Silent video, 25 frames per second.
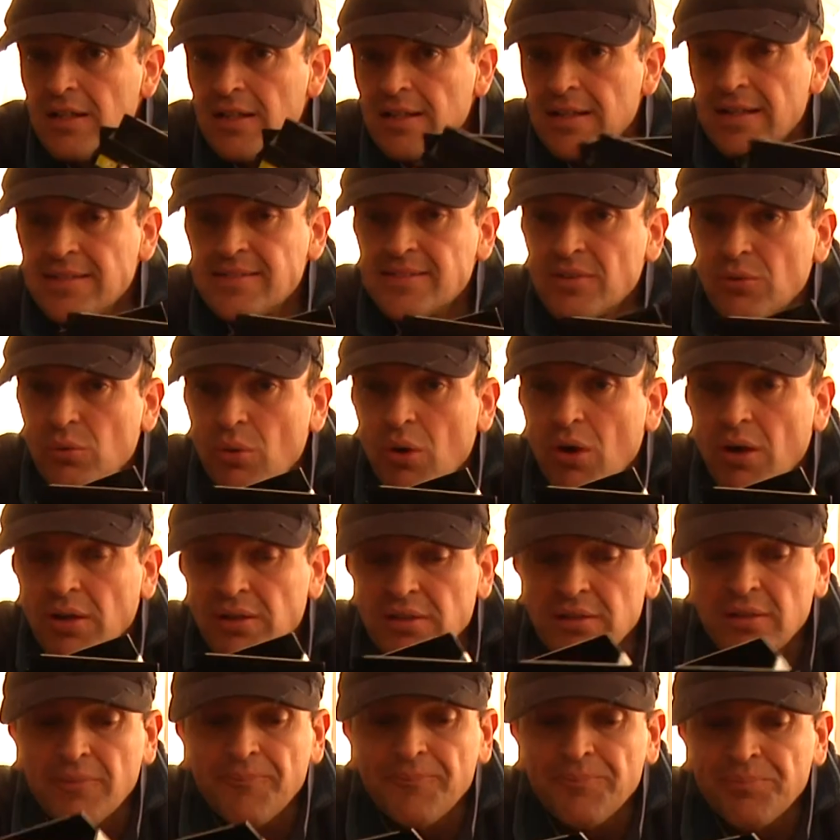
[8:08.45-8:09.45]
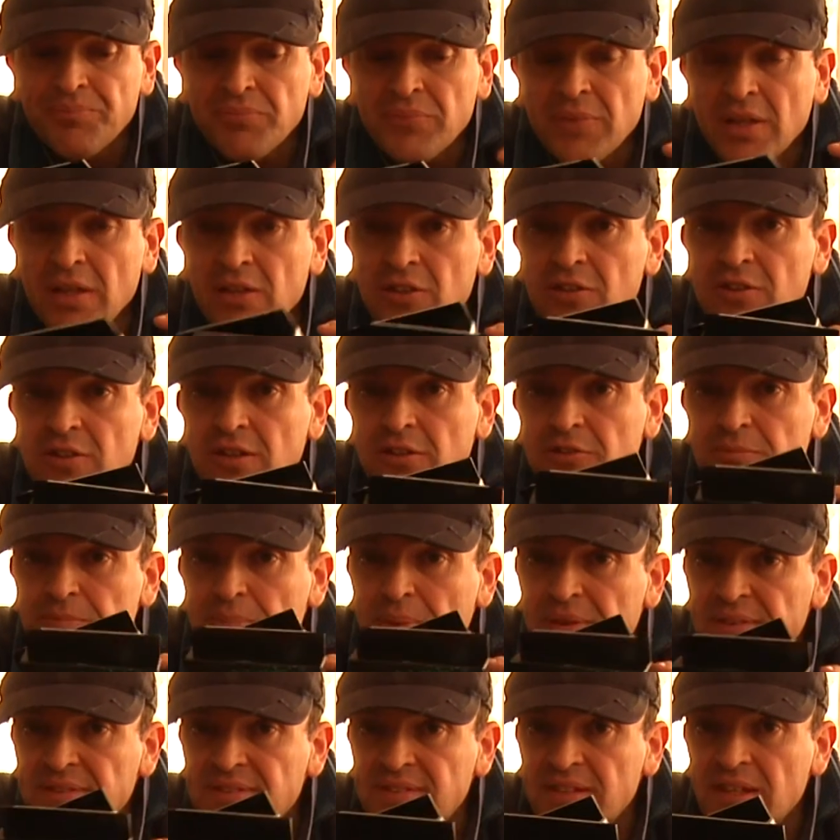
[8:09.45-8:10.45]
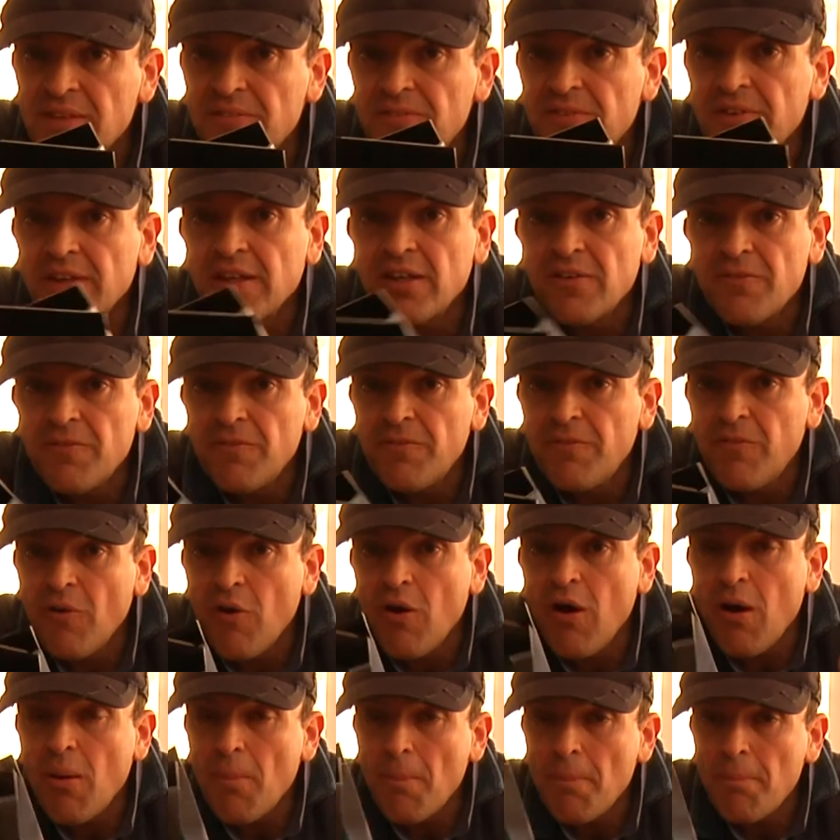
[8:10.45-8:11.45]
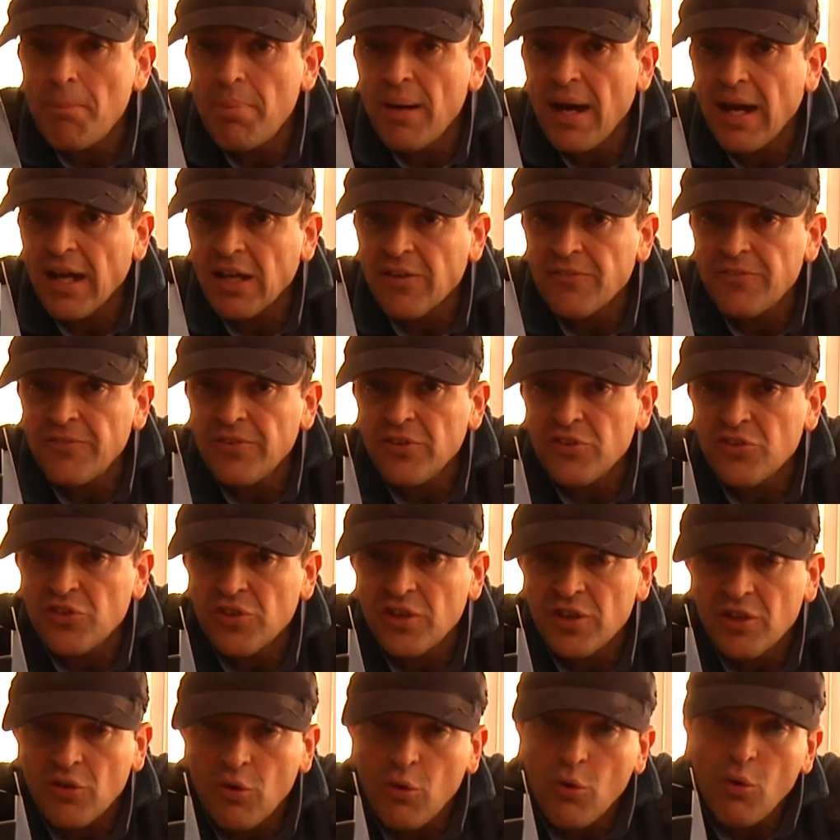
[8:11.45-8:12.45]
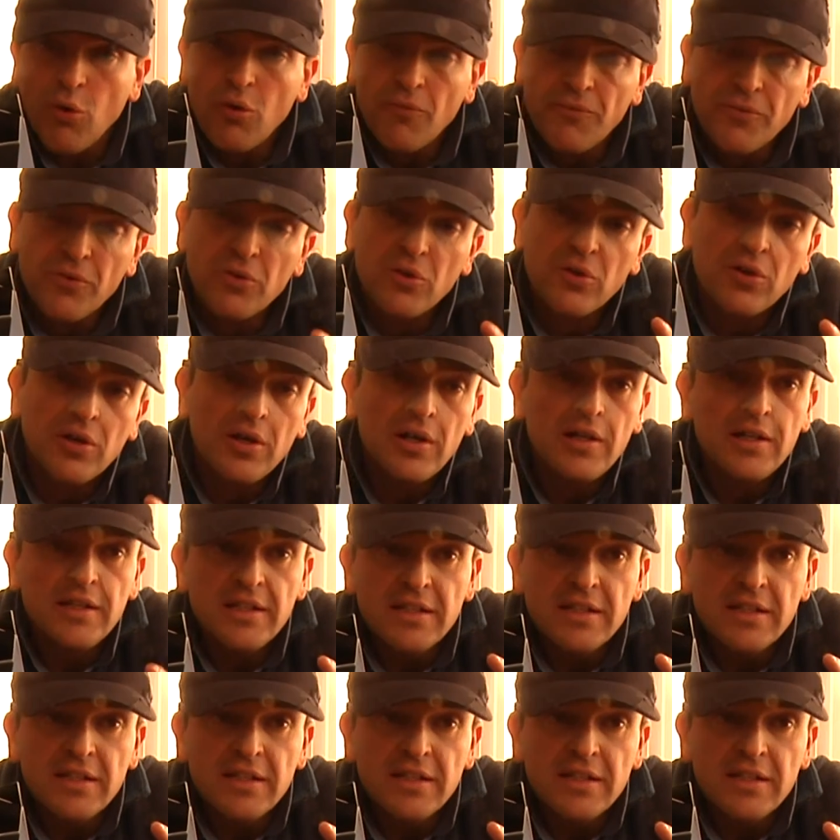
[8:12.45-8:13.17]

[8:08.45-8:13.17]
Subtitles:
That's a rod specific for pike fishing or for